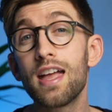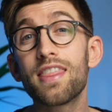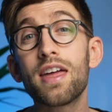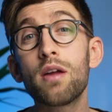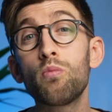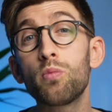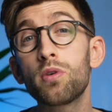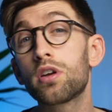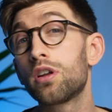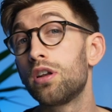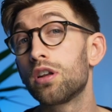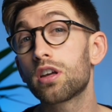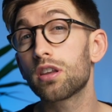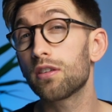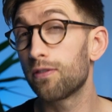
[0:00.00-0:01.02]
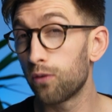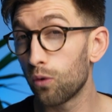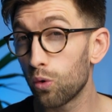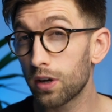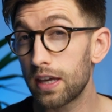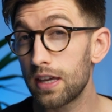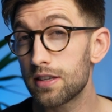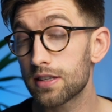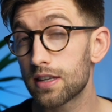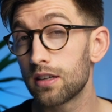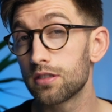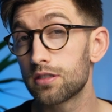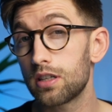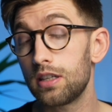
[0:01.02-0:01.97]
Then we're going to look at the four key
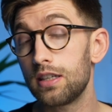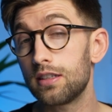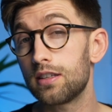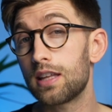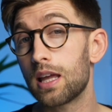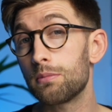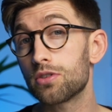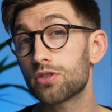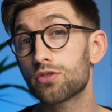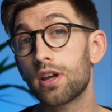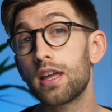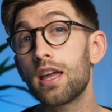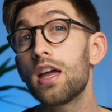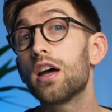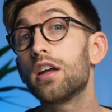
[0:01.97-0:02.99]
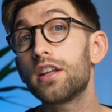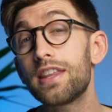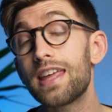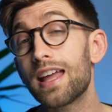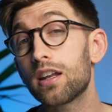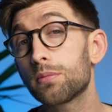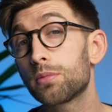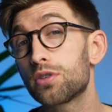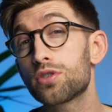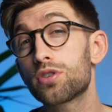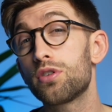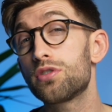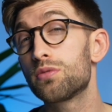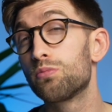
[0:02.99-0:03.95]
skills that you need to demonstrate and at the end I'm going to
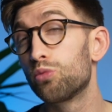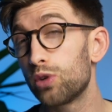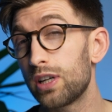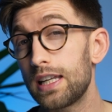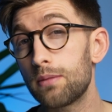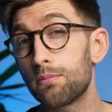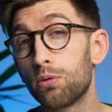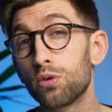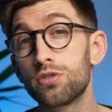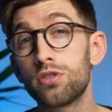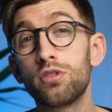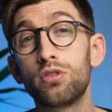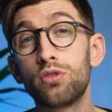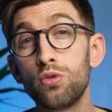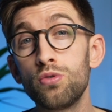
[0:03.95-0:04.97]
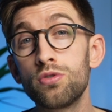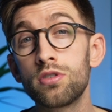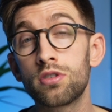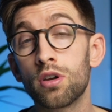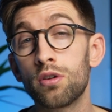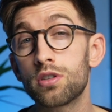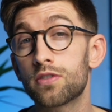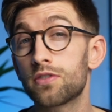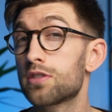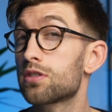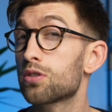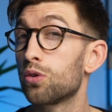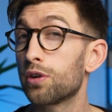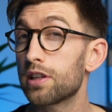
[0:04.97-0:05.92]
show you some really important do's and don'ts for
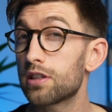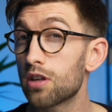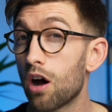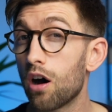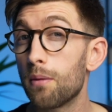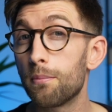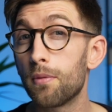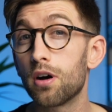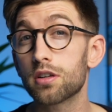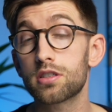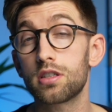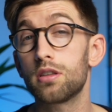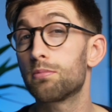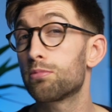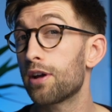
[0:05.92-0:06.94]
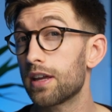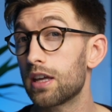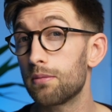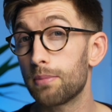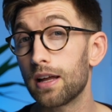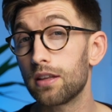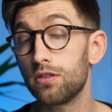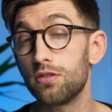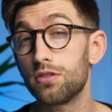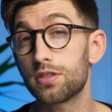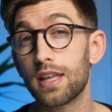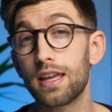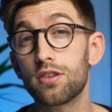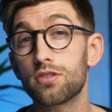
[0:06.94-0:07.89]
scoring top marks in the Breaking Bad news
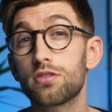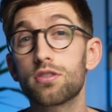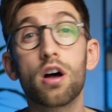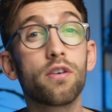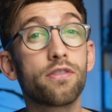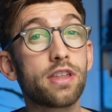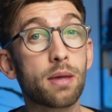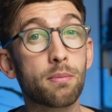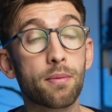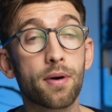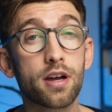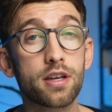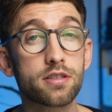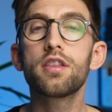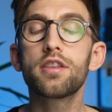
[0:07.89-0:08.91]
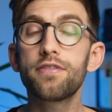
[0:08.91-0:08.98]
stations of the MMIs.